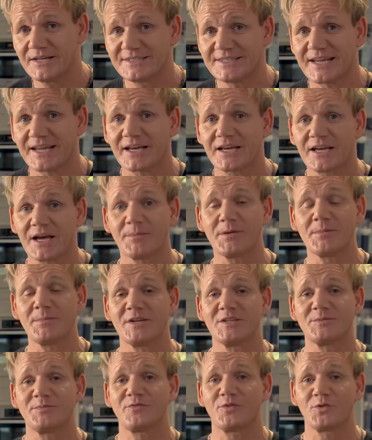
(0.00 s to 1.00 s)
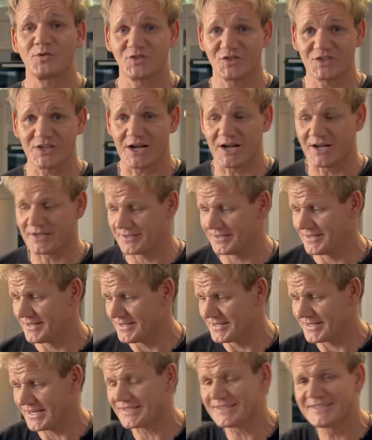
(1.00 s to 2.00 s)
Take a couple of minutes before you start
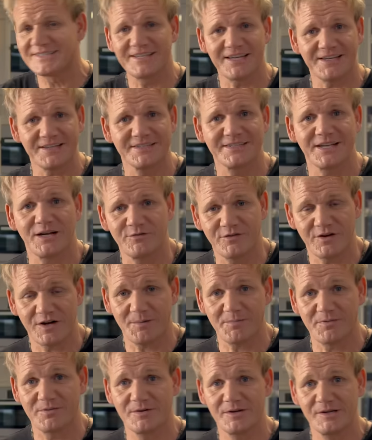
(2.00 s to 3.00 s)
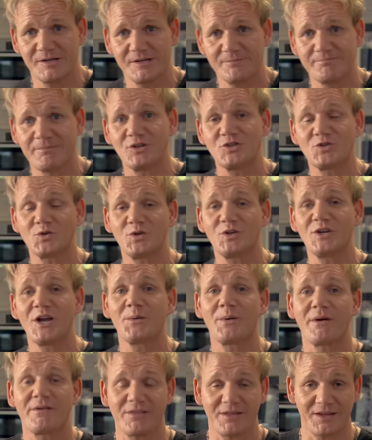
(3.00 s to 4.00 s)
and set yourself up. Make sure you
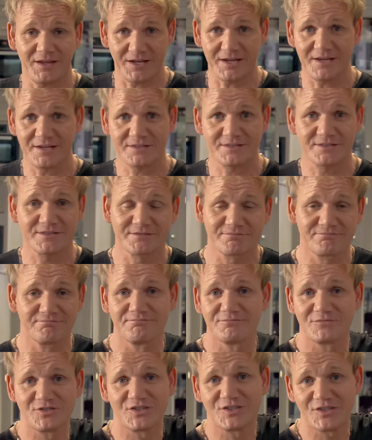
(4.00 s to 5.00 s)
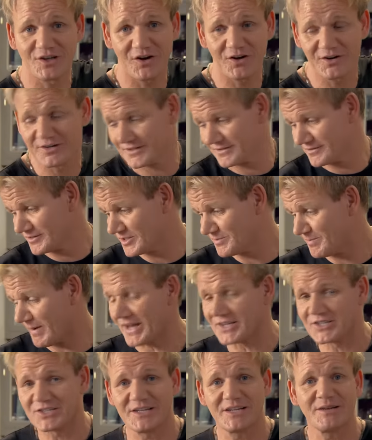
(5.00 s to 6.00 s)
know where everything is, stock,
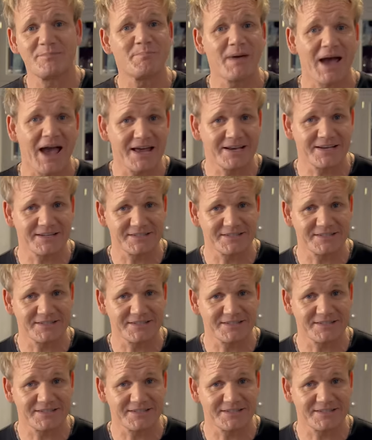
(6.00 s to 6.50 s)
spatula, pan,